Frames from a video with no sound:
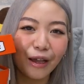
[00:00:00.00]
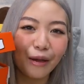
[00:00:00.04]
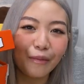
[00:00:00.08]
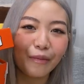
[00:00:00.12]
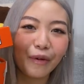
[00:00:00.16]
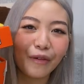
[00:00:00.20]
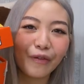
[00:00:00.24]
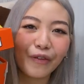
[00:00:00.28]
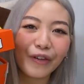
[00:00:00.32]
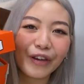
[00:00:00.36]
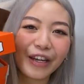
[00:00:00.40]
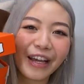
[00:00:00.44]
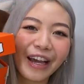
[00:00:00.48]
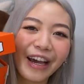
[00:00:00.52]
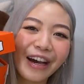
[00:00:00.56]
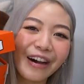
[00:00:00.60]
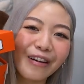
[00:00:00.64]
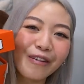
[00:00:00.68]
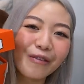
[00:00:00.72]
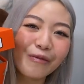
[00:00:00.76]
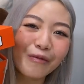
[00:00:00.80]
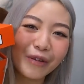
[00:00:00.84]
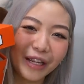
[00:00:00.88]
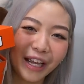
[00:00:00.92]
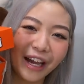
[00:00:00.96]
But for
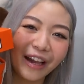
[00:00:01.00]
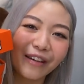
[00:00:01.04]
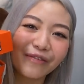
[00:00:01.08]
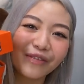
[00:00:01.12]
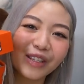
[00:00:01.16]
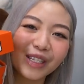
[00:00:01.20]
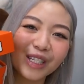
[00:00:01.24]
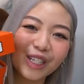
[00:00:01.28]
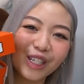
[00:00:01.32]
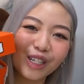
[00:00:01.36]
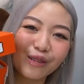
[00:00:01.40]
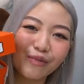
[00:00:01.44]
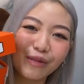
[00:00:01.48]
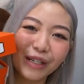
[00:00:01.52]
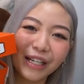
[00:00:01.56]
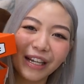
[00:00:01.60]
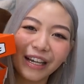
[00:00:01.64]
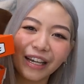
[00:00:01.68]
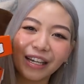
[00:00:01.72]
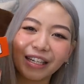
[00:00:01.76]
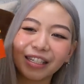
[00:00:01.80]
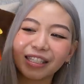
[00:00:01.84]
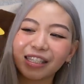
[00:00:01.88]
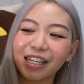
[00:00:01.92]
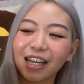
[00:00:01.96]
now, we have the
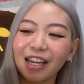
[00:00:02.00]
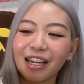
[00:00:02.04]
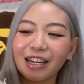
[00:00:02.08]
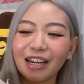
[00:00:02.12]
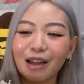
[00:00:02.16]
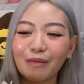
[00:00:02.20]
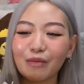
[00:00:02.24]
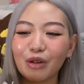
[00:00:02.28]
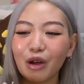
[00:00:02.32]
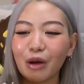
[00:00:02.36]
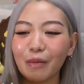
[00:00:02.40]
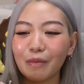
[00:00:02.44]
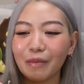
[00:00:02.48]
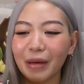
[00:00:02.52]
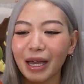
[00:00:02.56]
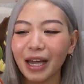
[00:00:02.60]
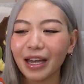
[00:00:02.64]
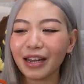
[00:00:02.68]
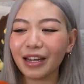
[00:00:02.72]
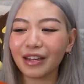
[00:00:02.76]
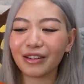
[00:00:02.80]
GPS and I'm not mad.